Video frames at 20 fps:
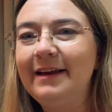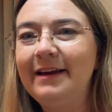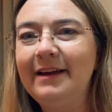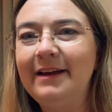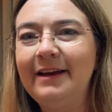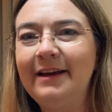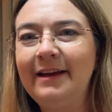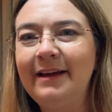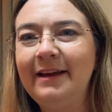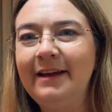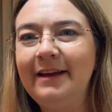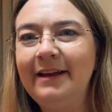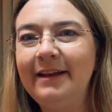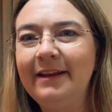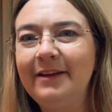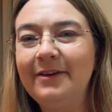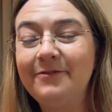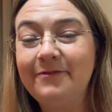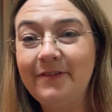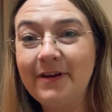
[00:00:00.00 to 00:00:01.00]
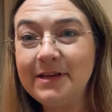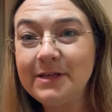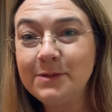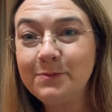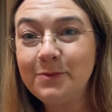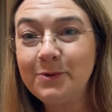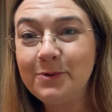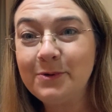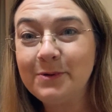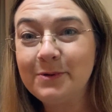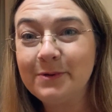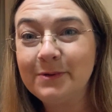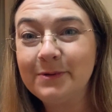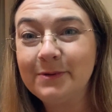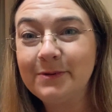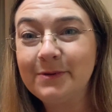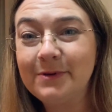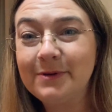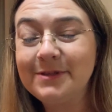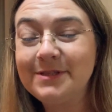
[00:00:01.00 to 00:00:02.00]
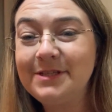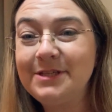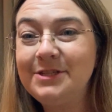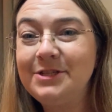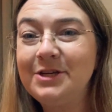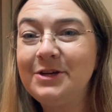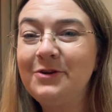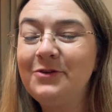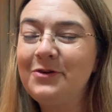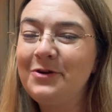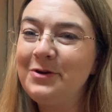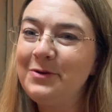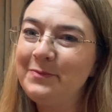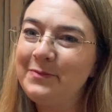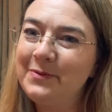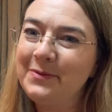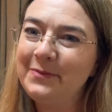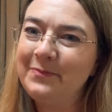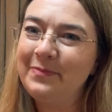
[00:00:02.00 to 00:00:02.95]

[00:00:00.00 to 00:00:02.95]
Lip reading: a Facebook cross-stitching group,